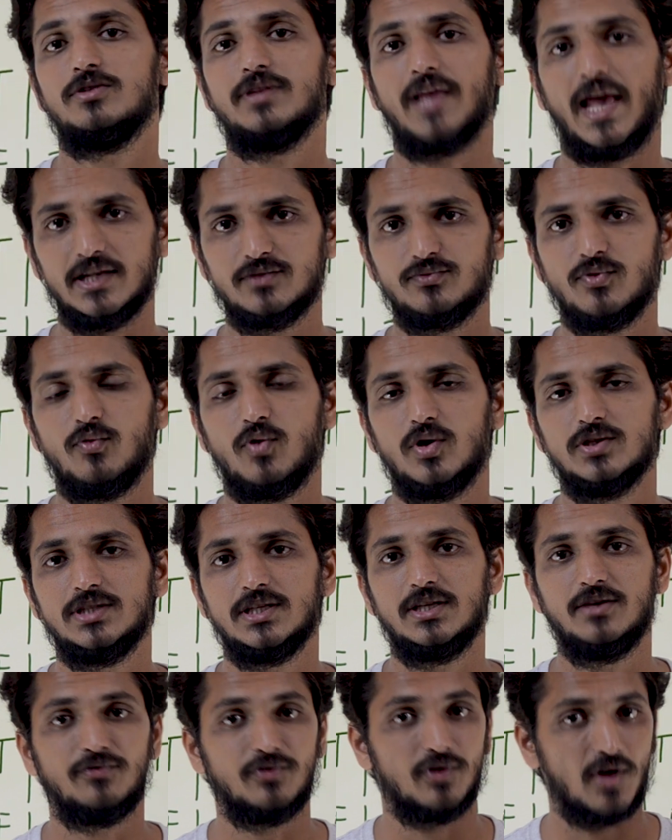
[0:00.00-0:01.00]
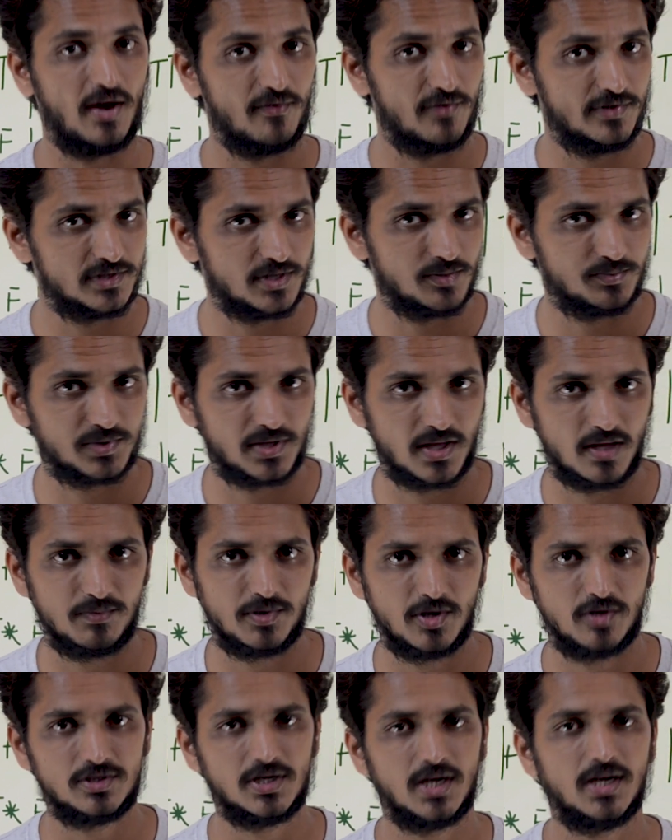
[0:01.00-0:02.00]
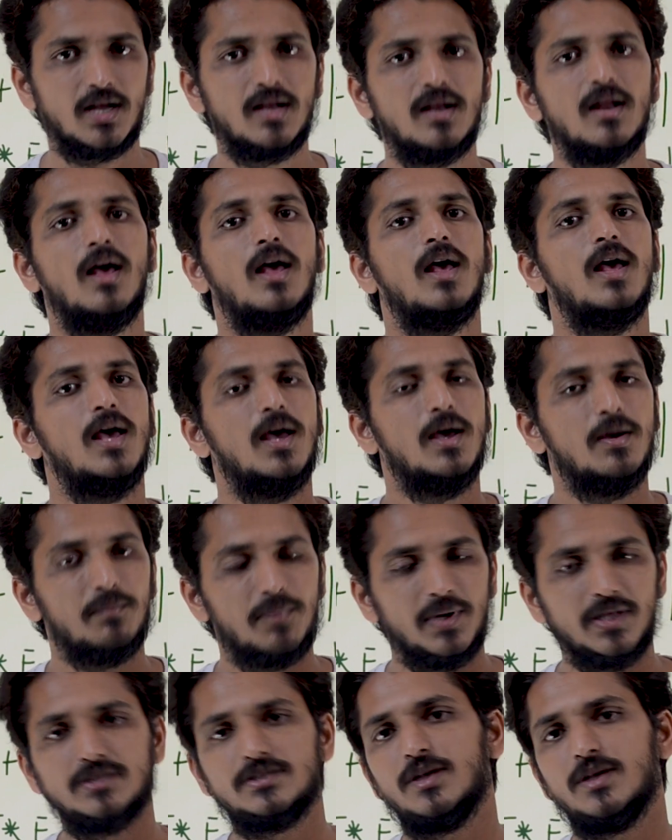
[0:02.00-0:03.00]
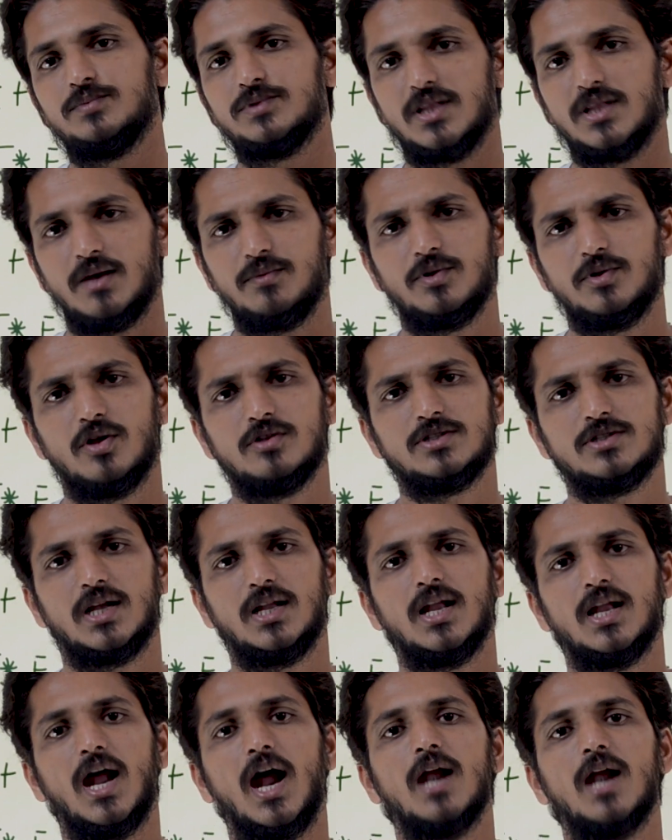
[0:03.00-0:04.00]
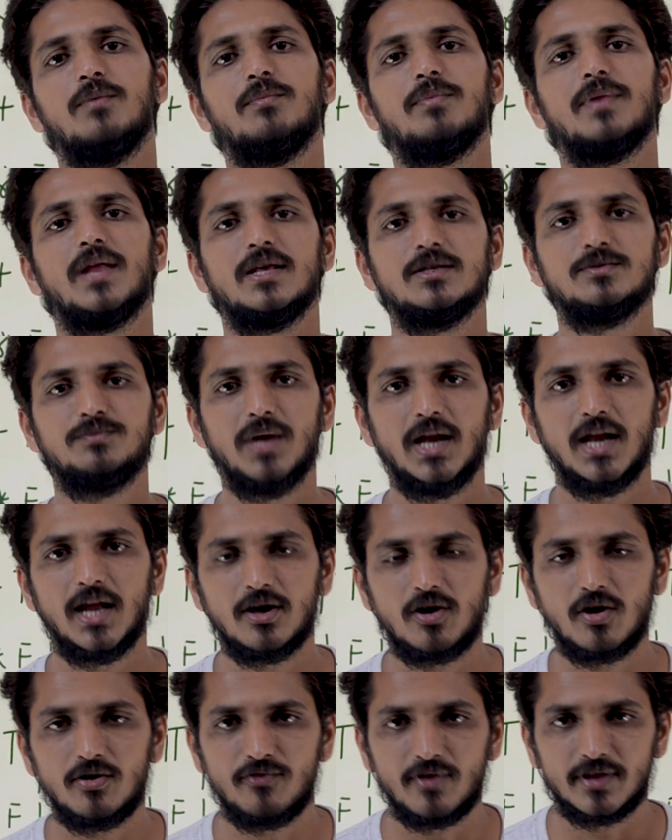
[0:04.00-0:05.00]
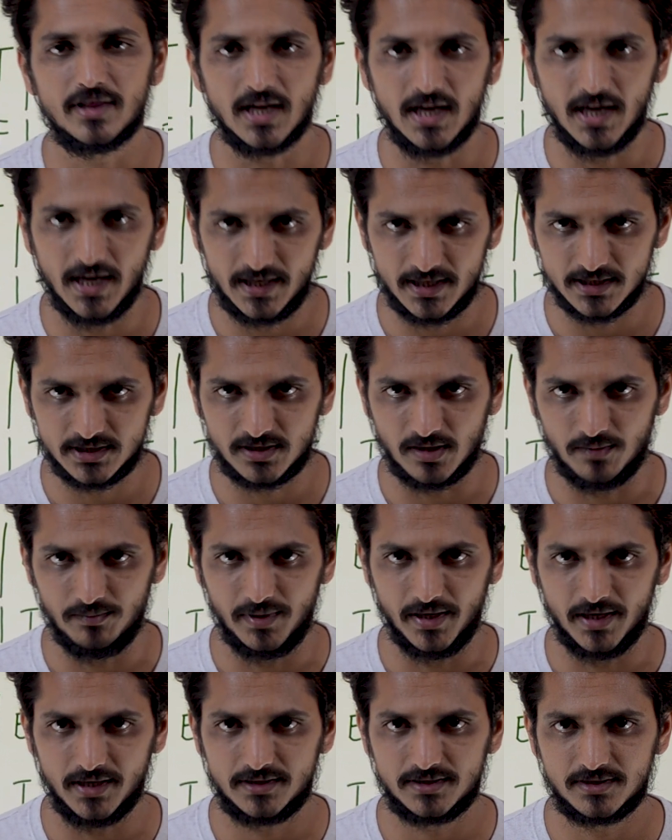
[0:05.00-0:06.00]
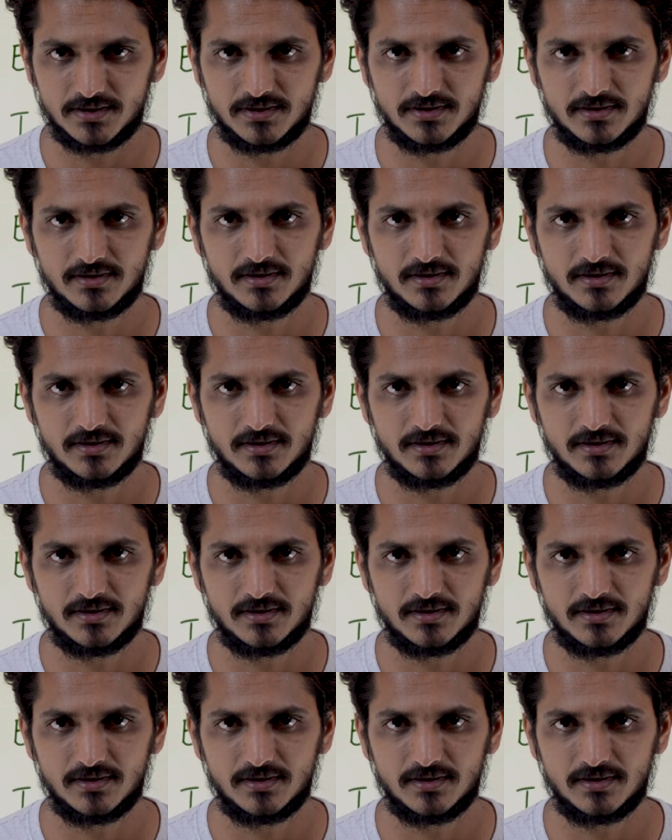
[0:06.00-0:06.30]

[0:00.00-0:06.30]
Thanks for watching. If you haven't subscribed to our channel, please subscribe to our channel and press bell icon for the latest updates.